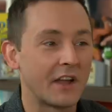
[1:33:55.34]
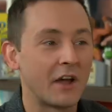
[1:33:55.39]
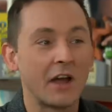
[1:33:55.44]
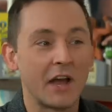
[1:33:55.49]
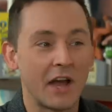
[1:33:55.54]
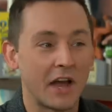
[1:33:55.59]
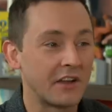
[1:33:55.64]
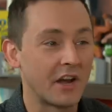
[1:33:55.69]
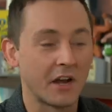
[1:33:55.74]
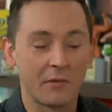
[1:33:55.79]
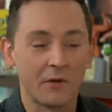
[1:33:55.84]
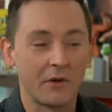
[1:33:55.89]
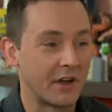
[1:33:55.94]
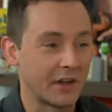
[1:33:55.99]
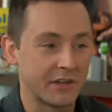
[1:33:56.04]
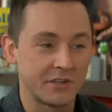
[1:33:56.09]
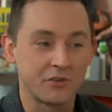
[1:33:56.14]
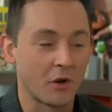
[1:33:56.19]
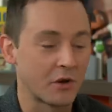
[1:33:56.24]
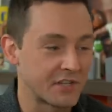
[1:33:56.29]
I talk about,
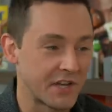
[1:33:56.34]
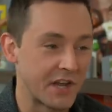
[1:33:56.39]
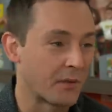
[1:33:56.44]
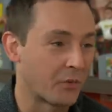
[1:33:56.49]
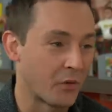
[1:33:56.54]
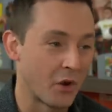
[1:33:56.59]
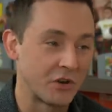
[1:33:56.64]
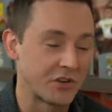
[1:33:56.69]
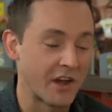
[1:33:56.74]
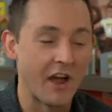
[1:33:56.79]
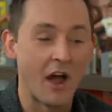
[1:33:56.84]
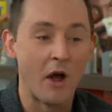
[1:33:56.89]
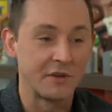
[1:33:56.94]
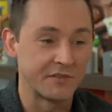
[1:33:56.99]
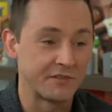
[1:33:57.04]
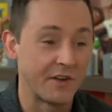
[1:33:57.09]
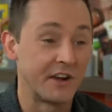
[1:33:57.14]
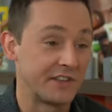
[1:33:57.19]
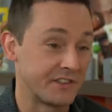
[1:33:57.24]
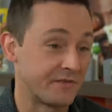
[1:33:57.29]
like stroke stand approach, I
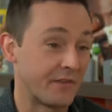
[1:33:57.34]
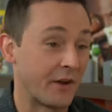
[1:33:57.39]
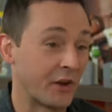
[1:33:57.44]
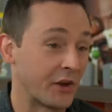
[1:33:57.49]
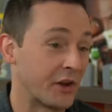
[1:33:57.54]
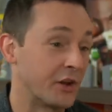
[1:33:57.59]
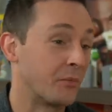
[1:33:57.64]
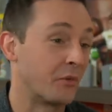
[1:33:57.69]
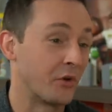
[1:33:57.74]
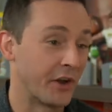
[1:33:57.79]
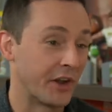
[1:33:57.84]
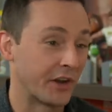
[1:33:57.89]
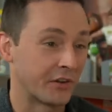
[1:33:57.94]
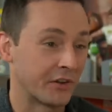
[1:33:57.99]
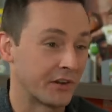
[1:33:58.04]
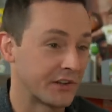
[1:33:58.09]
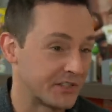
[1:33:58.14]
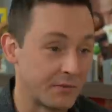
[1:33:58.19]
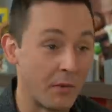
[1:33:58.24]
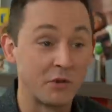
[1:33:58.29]
always find is a very good
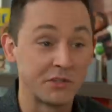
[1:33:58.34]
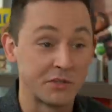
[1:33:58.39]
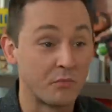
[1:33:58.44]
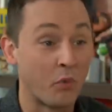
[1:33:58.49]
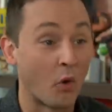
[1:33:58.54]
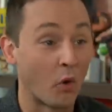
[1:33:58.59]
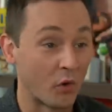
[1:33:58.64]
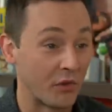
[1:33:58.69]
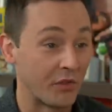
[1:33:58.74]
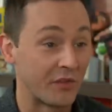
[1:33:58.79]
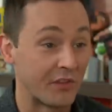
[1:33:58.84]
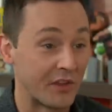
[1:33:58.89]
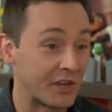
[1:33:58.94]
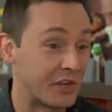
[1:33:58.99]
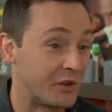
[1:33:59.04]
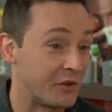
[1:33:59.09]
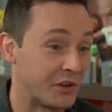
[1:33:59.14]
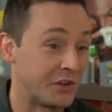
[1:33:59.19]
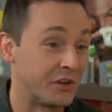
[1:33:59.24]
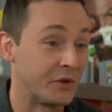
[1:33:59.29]
predictor. It's the most important thing
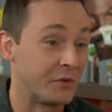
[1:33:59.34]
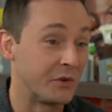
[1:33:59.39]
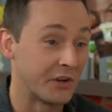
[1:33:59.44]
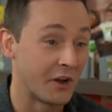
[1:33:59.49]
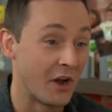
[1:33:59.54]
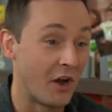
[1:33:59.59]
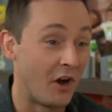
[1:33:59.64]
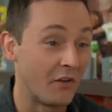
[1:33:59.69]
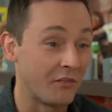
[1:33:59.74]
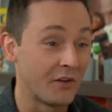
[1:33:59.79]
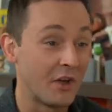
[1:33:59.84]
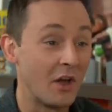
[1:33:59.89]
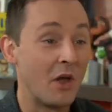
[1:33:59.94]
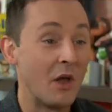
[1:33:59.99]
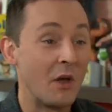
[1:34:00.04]
you can do in golf.